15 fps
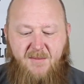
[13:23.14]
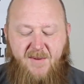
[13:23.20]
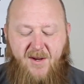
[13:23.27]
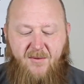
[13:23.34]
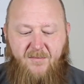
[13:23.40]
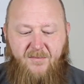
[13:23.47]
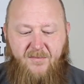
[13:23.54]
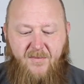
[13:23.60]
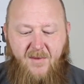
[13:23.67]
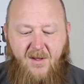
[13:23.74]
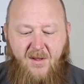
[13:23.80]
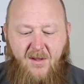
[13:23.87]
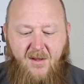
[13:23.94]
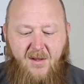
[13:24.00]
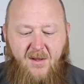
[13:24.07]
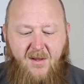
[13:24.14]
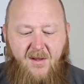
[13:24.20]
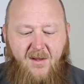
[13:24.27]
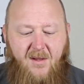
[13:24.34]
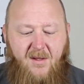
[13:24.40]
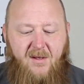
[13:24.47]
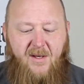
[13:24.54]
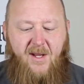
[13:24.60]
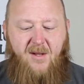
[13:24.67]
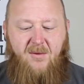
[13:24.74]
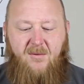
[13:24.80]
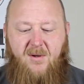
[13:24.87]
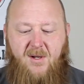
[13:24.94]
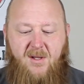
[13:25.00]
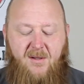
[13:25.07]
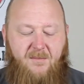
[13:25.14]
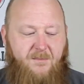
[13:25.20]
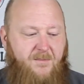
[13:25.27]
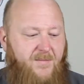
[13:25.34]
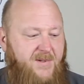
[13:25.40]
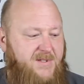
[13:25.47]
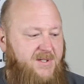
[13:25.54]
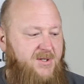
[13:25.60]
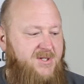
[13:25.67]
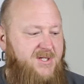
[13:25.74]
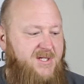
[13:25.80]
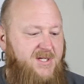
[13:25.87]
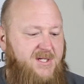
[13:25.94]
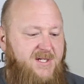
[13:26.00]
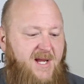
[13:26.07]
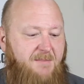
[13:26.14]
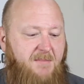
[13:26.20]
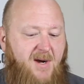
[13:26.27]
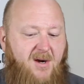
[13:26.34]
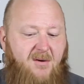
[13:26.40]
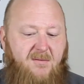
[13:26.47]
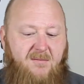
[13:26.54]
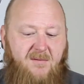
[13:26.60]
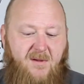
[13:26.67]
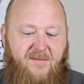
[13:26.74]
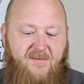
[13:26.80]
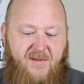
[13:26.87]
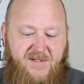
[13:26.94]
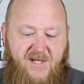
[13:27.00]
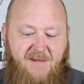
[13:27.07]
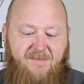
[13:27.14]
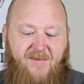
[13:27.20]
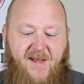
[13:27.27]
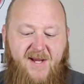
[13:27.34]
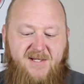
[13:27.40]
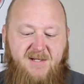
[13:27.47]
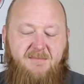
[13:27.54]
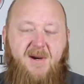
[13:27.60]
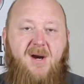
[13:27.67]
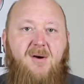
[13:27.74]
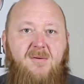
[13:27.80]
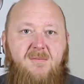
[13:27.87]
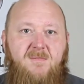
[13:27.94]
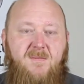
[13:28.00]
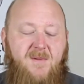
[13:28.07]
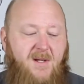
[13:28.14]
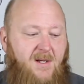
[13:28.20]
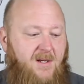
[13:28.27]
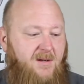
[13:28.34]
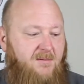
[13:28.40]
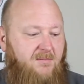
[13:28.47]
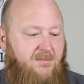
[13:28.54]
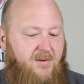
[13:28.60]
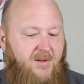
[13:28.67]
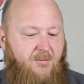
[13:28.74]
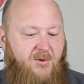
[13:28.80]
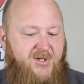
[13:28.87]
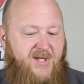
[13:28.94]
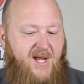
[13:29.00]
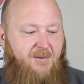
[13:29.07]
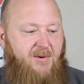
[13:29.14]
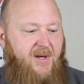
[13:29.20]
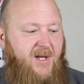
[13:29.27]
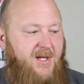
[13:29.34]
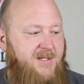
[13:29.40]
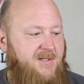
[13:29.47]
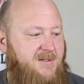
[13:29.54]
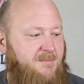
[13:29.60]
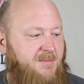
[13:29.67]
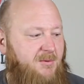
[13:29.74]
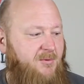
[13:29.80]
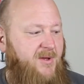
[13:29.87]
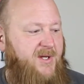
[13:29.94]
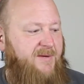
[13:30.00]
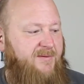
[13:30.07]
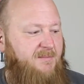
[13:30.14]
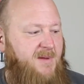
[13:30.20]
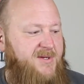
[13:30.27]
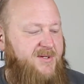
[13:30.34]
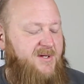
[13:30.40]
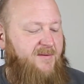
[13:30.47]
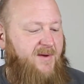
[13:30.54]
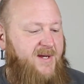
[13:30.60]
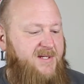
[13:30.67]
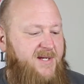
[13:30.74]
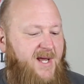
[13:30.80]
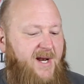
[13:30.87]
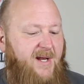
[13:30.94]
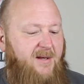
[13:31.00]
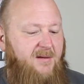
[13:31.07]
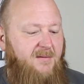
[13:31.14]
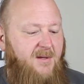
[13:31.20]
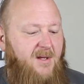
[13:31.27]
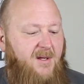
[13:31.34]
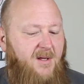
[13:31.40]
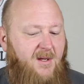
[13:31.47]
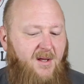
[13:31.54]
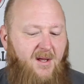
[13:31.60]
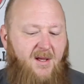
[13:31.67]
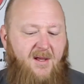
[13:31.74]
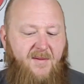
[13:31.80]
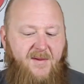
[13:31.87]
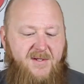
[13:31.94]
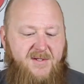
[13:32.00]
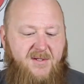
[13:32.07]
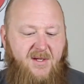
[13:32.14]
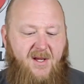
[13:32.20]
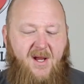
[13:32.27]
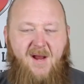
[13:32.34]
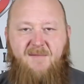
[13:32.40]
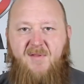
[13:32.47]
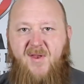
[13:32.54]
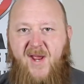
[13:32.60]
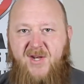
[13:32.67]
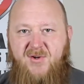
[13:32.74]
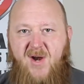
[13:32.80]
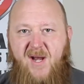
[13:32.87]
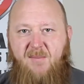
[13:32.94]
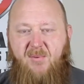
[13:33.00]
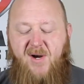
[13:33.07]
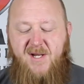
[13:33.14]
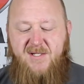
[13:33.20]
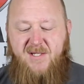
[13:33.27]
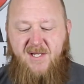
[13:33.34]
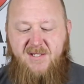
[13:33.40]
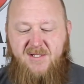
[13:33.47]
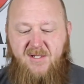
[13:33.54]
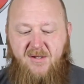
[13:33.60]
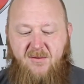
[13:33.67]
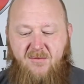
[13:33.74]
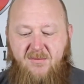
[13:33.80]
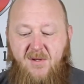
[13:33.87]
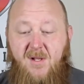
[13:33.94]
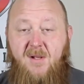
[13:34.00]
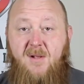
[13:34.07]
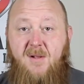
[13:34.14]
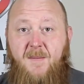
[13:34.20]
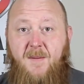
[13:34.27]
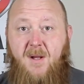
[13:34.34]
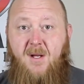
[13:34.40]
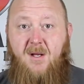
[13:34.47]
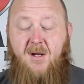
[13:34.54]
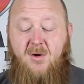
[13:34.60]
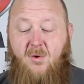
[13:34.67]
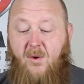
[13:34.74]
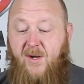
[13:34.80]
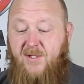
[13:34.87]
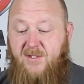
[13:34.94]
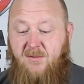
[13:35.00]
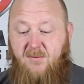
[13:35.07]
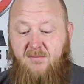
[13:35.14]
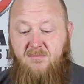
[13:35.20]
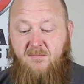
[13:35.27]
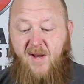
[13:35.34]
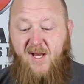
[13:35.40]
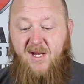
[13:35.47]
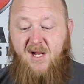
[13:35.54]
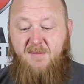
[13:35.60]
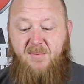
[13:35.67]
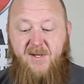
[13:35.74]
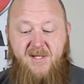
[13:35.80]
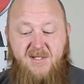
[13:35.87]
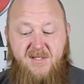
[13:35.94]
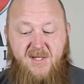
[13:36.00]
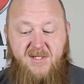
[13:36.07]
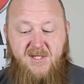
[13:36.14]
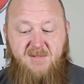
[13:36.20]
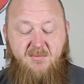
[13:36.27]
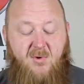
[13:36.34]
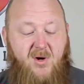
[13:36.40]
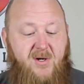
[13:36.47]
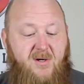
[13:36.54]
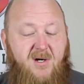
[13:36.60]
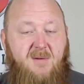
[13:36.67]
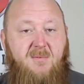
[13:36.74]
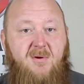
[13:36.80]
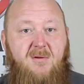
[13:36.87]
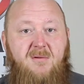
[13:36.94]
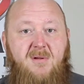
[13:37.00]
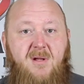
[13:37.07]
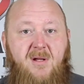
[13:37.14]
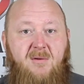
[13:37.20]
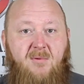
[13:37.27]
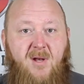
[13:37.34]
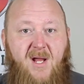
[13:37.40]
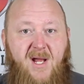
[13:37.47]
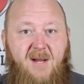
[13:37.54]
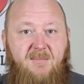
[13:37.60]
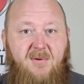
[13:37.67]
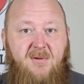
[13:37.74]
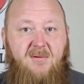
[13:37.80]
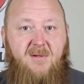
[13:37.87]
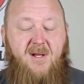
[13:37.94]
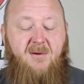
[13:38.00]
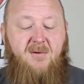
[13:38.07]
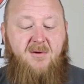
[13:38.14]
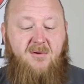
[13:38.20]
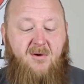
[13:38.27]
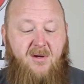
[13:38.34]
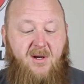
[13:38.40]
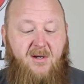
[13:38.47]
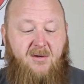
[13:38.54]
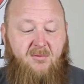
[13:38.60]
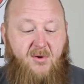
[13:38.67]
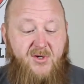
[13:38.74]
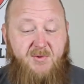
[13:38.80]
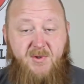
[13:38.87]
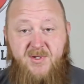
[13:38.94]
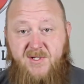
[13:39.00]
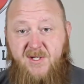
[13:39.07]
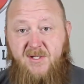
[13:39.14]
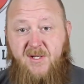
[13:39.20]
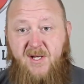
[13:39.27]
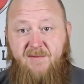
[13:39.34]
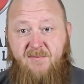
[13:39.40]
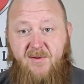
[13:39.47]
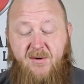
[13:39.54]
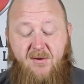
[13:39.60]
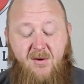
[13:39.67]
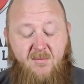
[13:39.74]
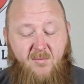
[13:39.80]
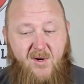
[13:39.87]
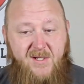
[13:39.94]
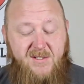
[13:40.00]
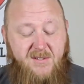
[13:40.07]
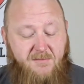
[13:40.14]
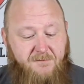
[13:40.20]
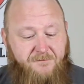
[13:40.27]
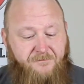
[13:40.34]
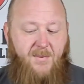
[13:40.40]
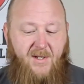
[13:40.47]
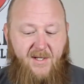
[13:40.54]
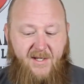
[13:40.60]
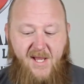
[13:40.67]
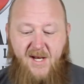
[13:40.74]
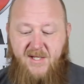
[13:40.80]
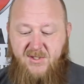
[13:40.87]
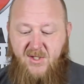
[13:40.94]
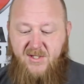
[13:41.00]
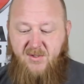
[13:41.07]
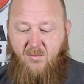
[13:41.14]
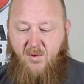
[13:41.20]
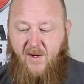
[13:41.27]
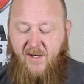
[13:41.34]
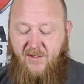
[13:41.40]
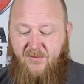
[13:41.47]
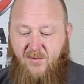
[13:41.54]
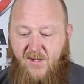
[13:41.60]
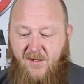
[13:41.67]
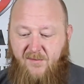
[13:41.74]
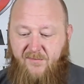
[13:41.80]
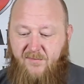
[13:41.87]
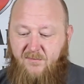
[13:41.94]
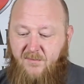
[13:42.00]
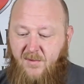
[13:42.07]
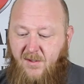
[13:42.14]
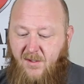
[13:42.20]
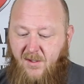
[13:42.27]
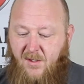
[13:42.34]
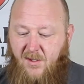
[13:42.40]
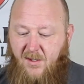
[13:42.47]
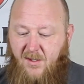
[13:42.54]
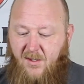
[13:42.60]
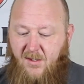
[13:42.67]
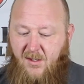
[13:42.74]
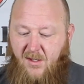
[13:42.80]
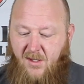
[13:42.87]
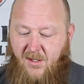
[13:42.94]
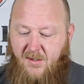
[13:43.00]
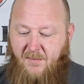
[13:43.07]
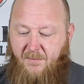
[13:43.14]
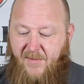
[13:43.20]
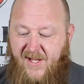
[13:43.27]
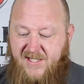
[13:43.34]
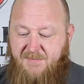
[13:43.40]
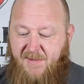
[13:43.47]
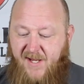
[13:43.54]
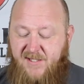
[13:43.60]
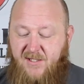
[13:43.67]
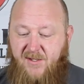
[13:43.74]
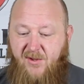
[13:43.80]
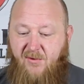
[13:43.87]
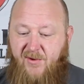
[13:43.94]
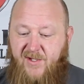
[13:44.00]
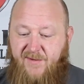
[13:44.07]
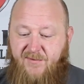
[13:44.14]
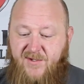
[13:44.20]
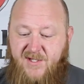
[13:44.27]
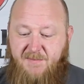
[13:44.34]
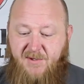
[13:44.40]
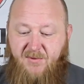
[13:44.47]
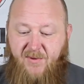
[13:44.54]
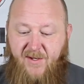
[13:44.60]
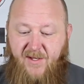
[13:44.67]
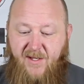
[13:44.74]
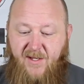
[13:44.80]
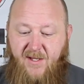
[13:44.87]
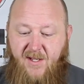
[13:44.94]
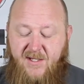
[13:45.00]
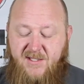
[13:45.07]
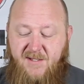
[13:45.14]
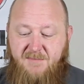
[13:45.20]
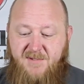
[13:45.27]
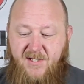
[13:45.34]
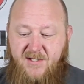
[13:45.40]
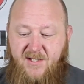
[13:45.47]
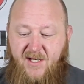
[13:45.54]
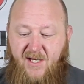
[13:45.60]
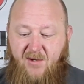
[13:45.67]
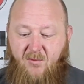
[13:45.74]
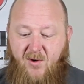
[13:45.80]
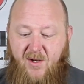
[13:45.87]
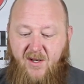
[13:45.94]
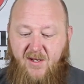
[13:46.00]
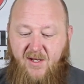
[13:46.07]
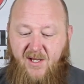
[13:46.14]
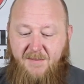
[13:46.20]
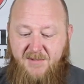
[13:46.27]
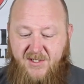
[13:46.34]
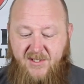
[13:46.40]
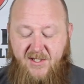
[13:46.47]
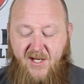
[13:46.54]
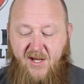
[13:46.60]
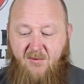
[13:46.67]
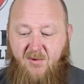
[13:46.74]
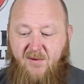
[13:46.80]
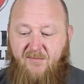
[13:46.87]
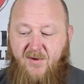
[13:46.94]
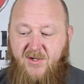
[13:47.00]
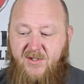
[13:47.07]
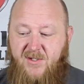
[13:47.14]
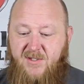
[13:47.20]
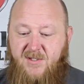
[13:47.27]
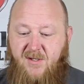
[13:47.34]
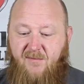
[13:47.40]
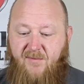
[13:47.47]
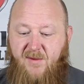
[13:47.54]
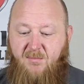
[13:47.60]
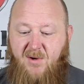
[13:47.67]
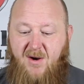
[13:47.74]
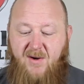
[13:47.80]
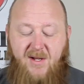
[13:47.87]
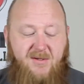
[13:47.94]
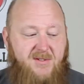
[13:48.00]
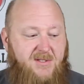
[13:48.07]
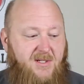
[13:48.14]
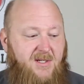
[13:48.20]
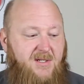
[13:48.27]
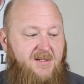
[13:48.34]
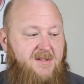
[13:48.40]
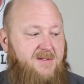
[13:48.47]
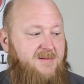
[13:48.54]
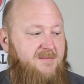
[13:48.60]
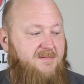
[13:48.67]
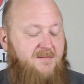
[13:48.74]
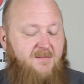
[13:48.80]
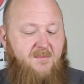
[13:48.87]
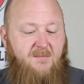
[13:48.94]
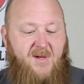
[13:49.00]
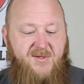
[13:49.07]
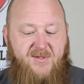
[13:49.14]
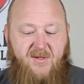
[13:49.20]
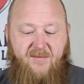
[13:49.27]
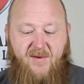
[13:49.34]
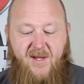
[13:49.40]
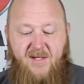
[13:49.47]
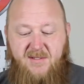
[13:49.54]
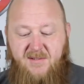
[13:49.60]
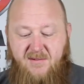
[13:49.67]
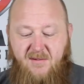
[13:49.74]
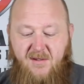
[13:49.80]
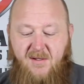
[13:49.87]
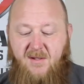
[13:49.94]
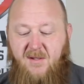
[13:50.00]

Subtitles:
come out. Now, this uses the same barrel, the same faction barrel, which that one does, but with a different muzzle device on it. These have the nitriding process, so according to many companies, this is more durable and reliable and corrosion resistant than even the chrome was. But again, it's a 1 in 12. That's basically the only differences between the XM16E1 and the M16A1 versions of the Brownells is muzzle device